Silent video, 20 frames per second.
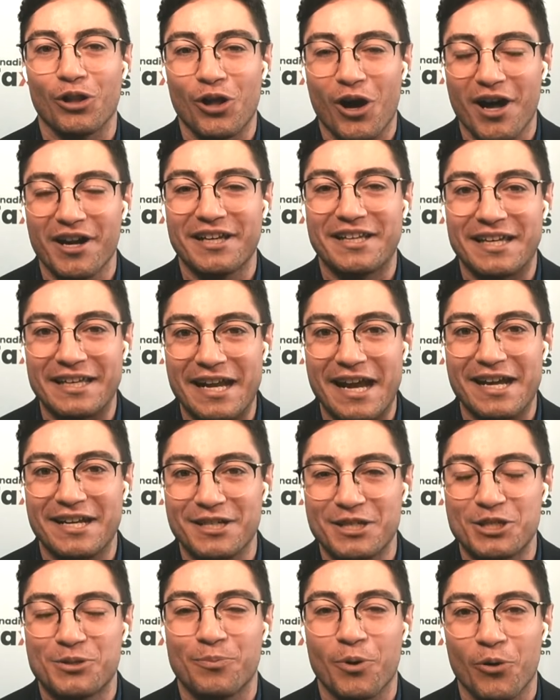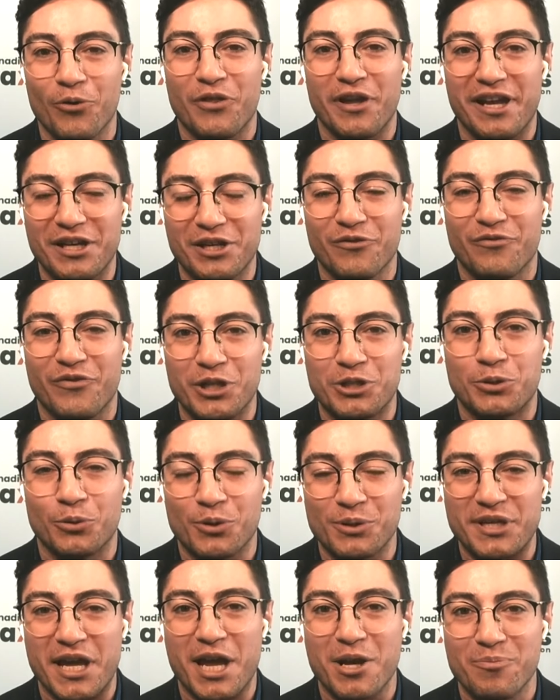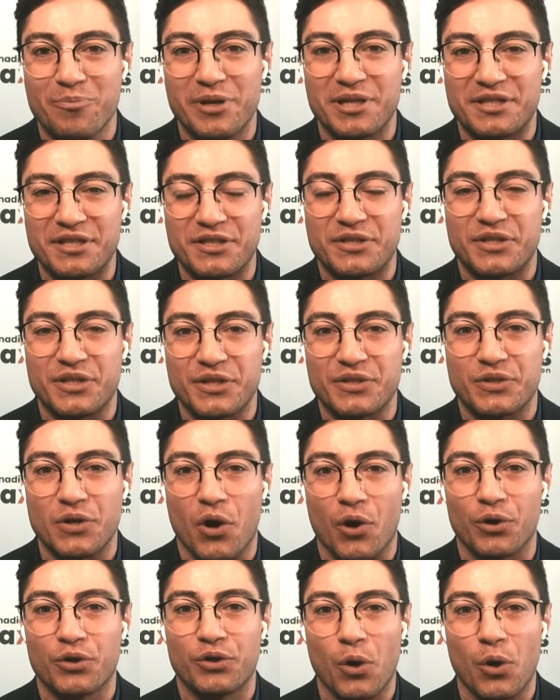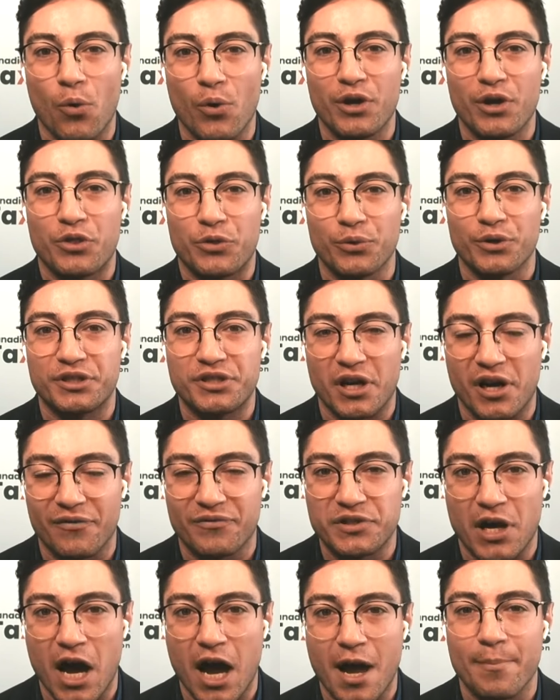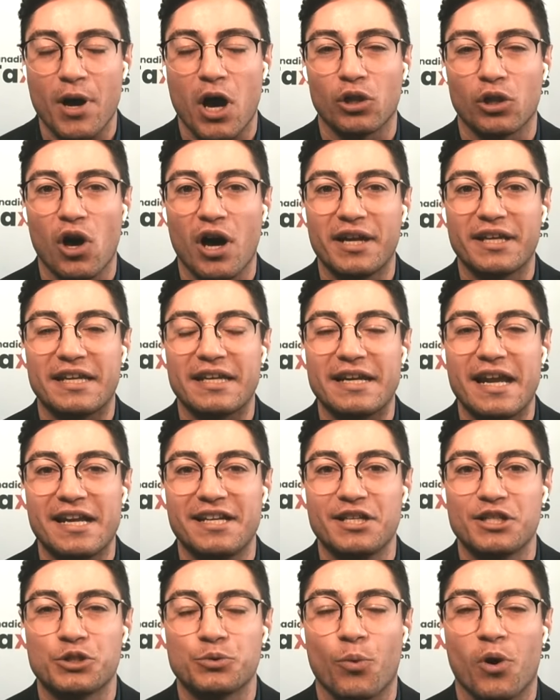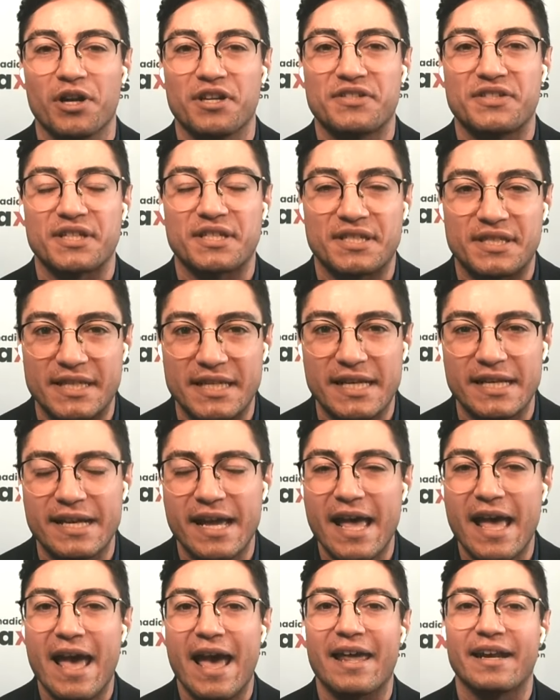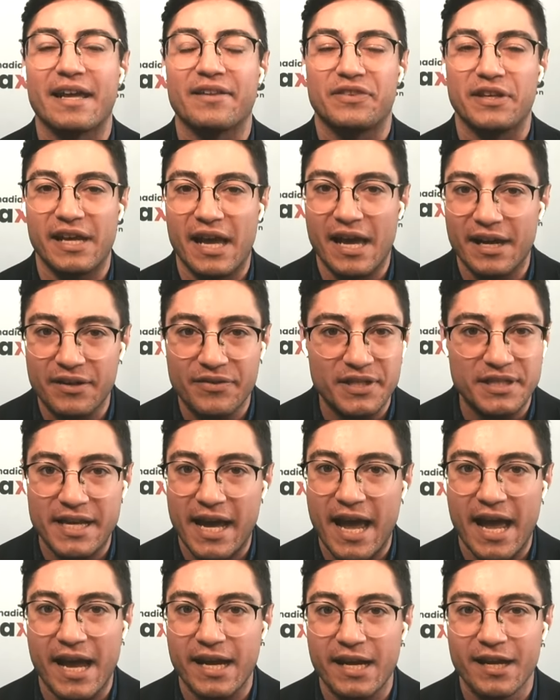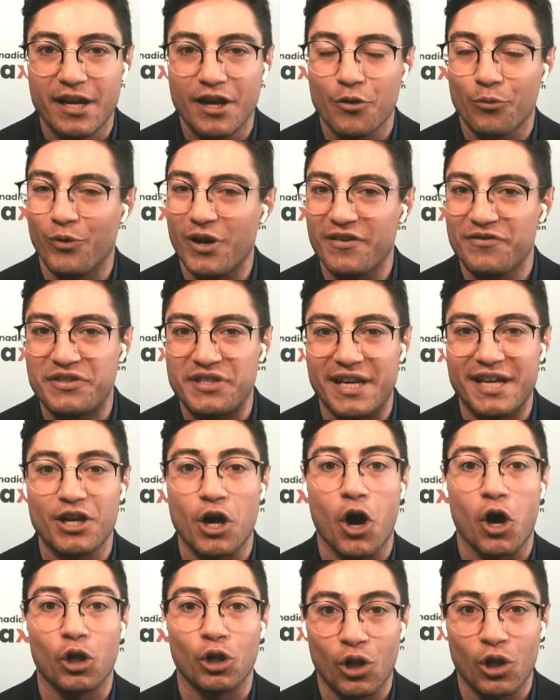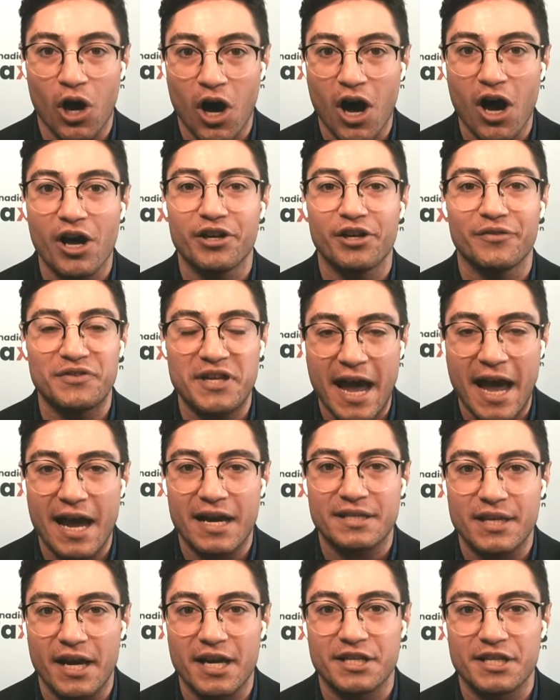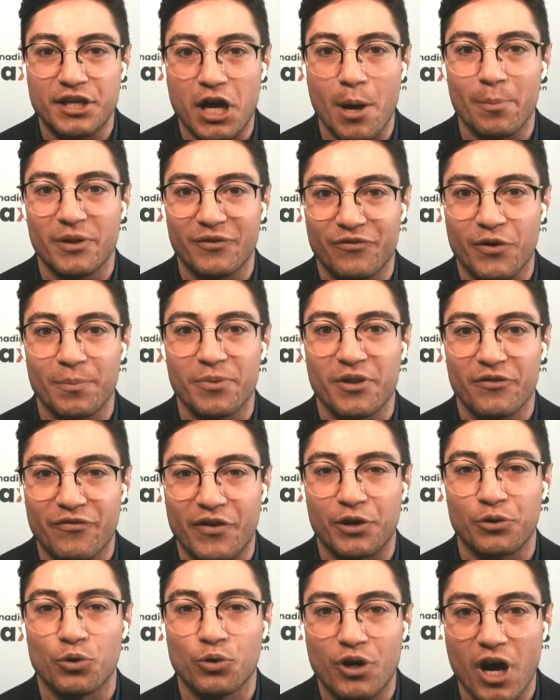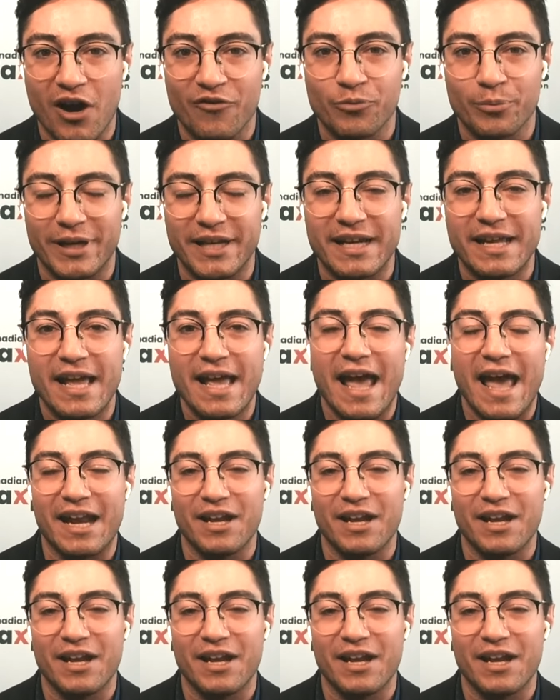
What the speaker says: a lot of Canadians, both individuals and businesses, are going through a tough time. A lot of Canadians want to succeed. And at the end of the day, we've seen a lot of tax hikes coming from the federal government.